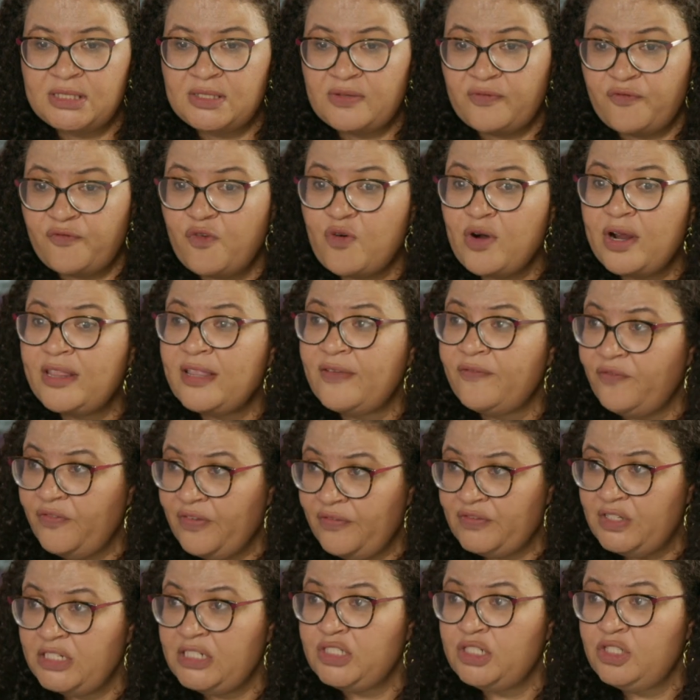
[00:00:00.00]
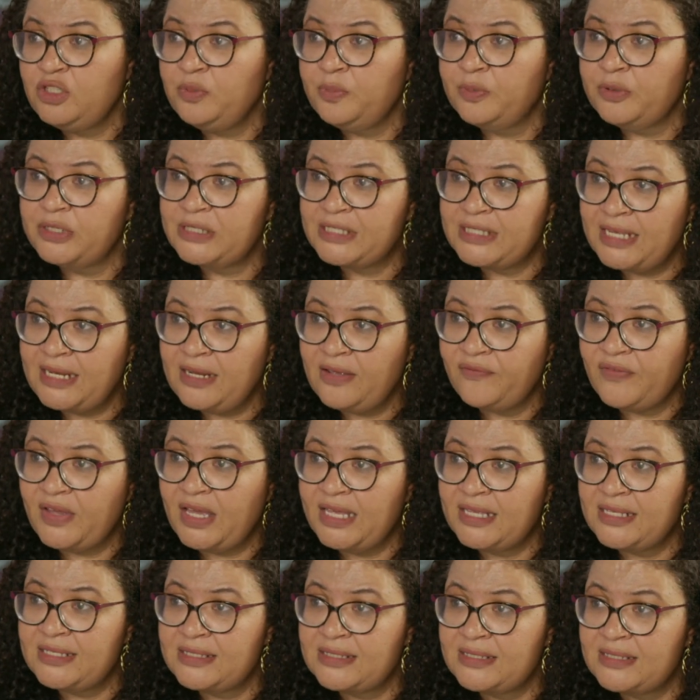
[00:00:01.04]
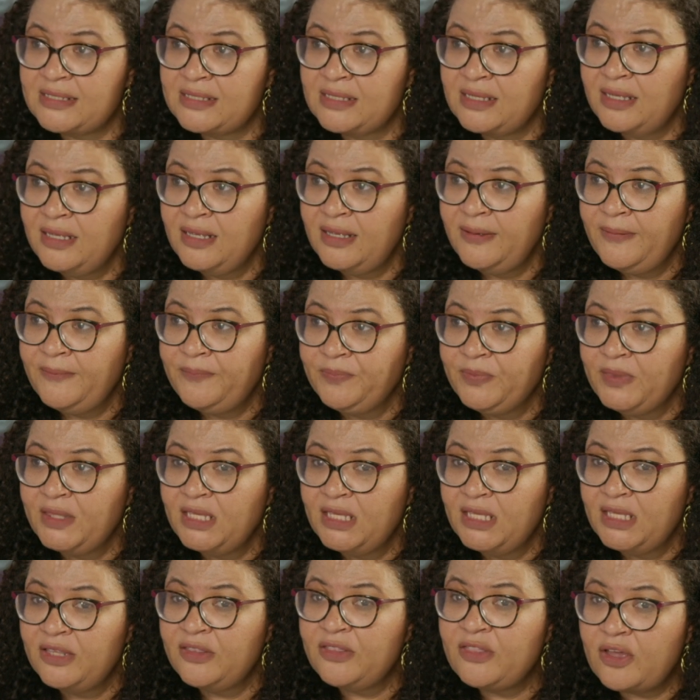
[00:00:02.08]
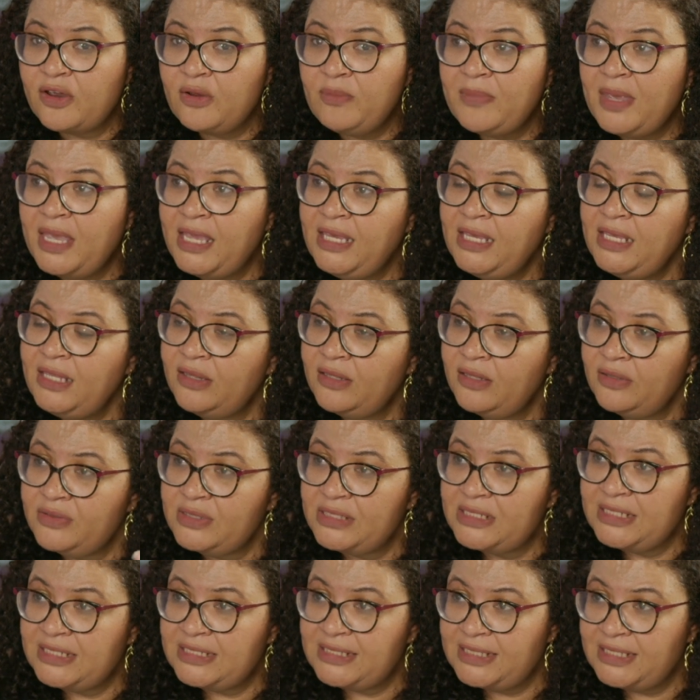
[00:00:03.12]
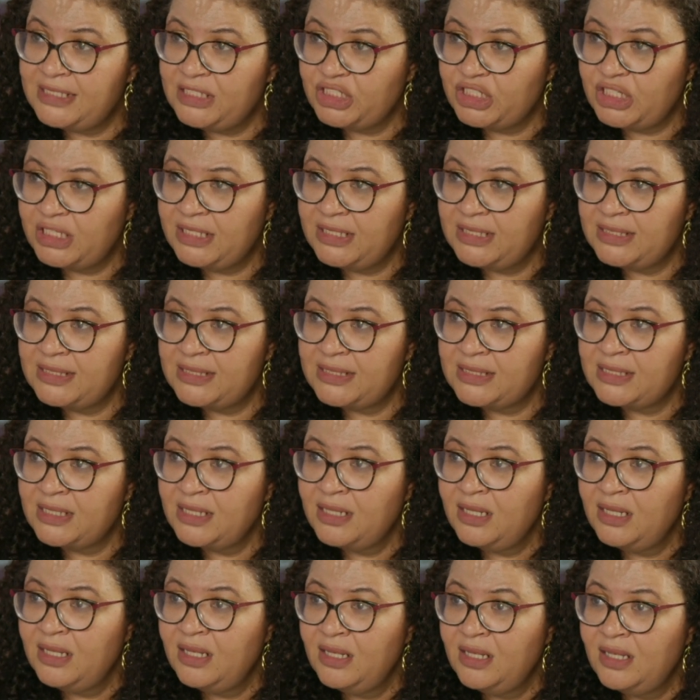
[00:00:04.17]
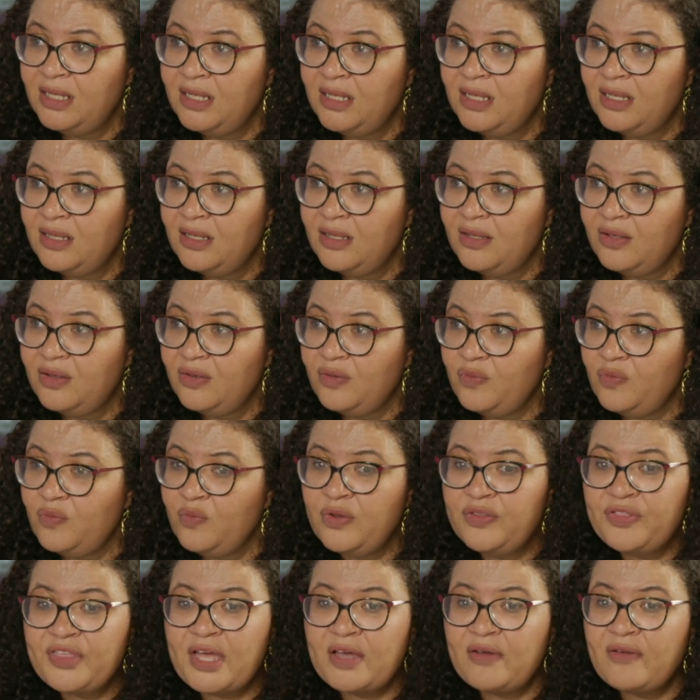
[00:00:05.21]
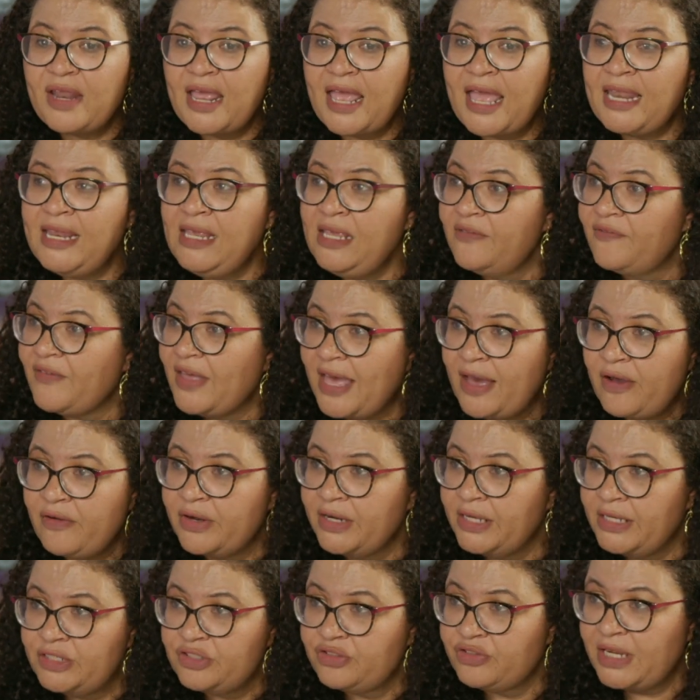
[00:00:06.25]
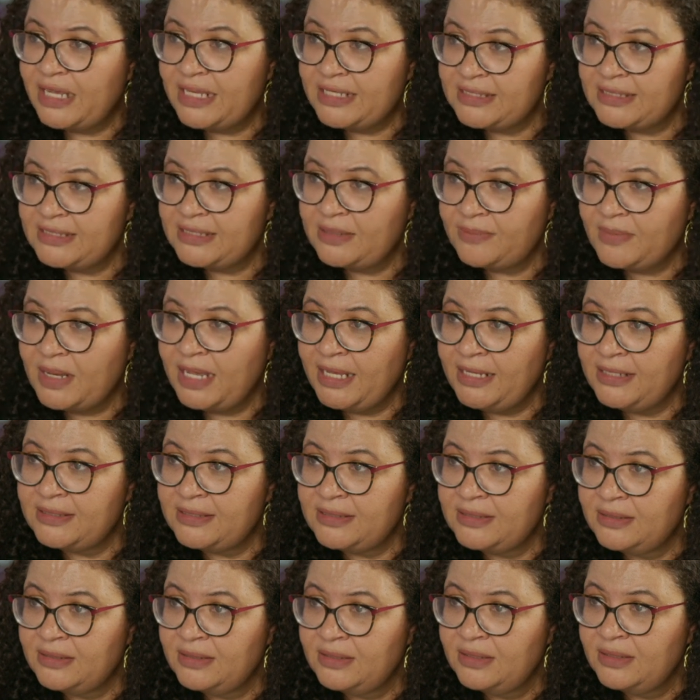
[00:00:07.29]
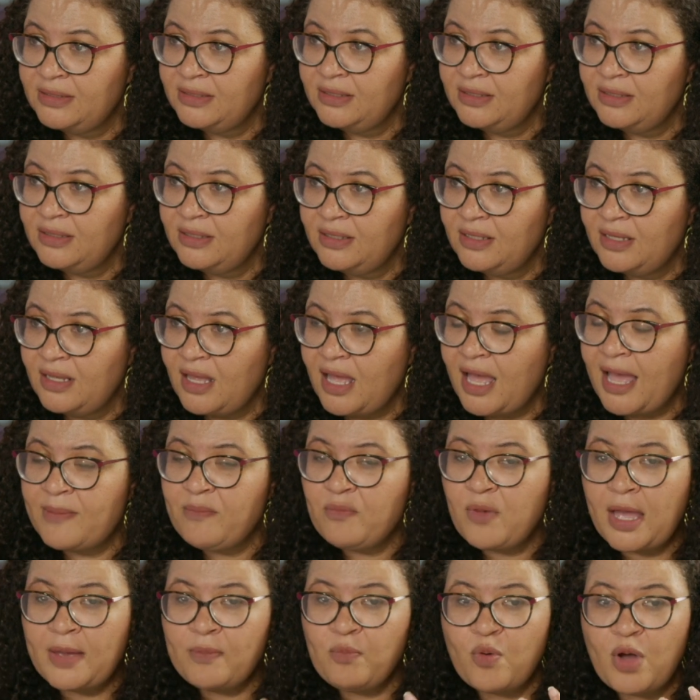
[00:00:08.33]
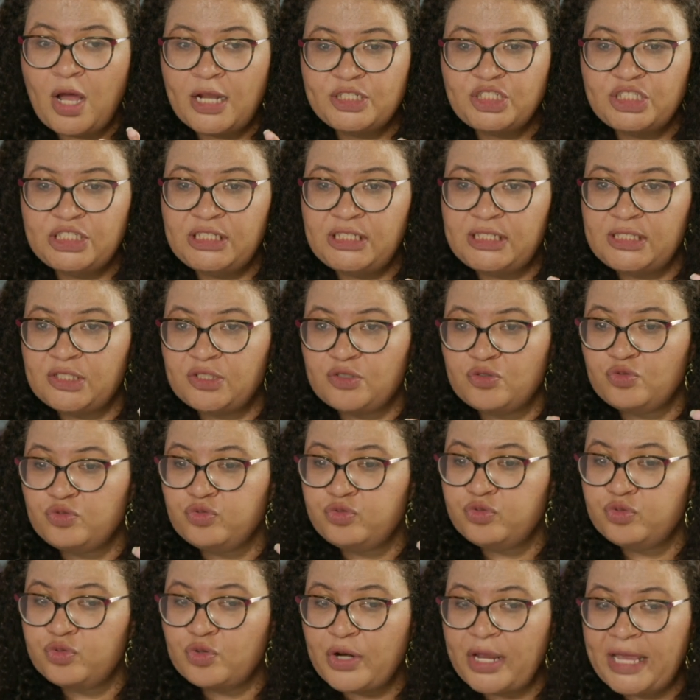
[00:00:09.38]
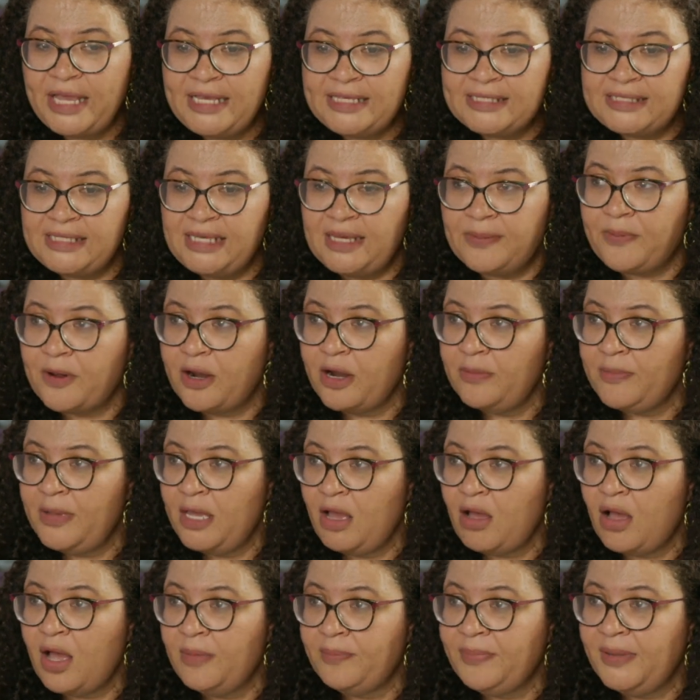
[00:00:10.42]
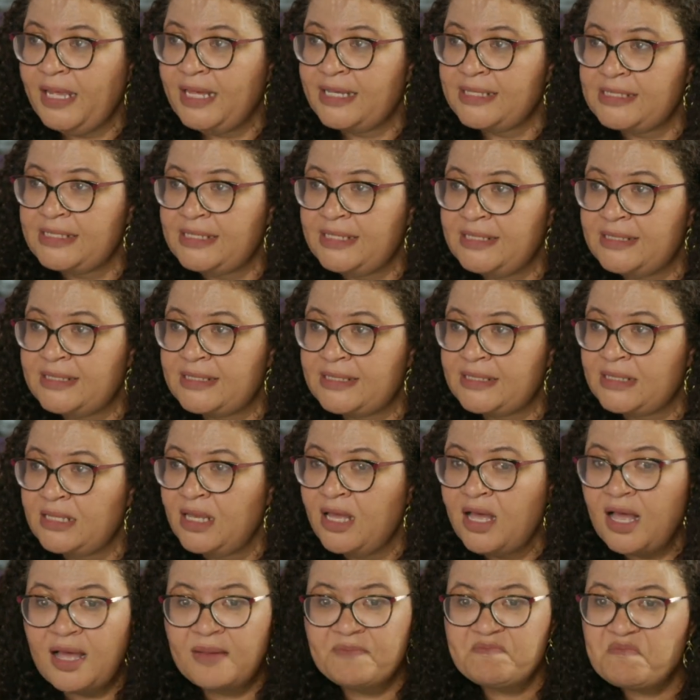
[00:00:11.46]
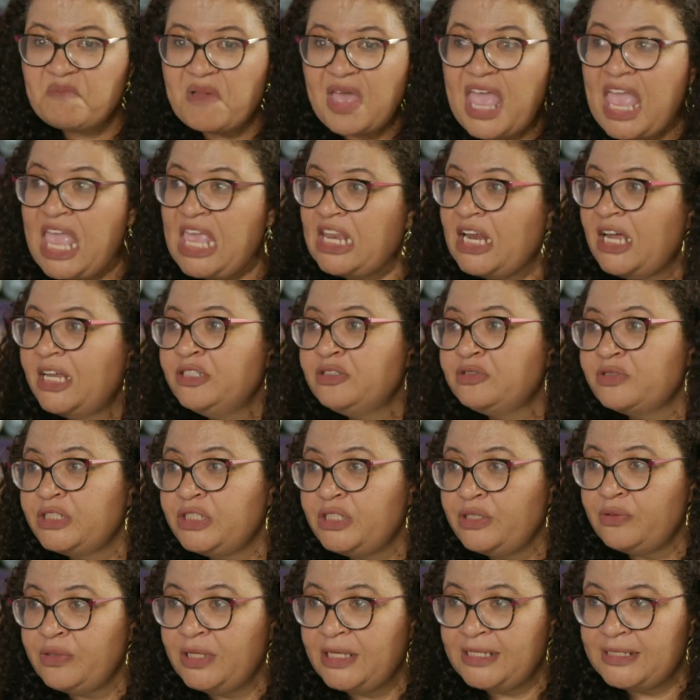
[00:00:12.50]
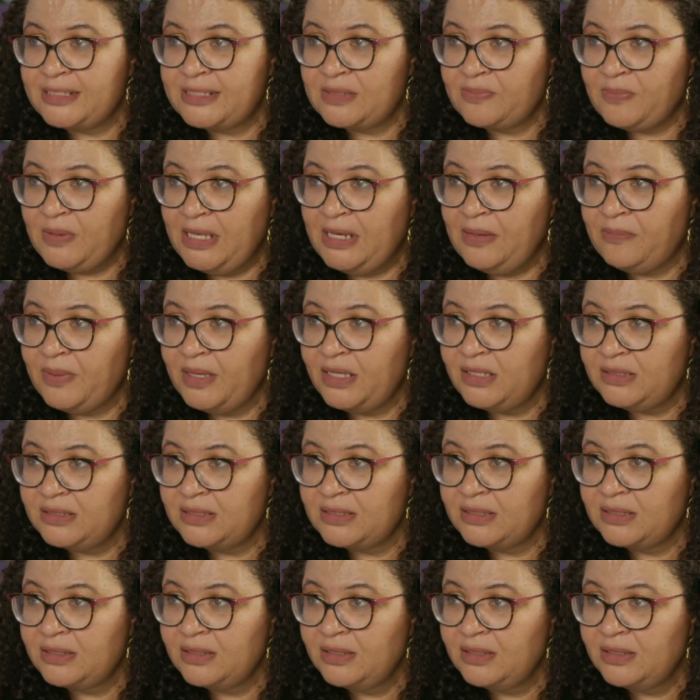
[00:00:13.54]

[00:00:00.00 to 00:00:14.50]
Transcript: for the 52% of us. They're making those decisions without any of our interest in mind. I'm watching these crazy apartment complexes, 800 units being built.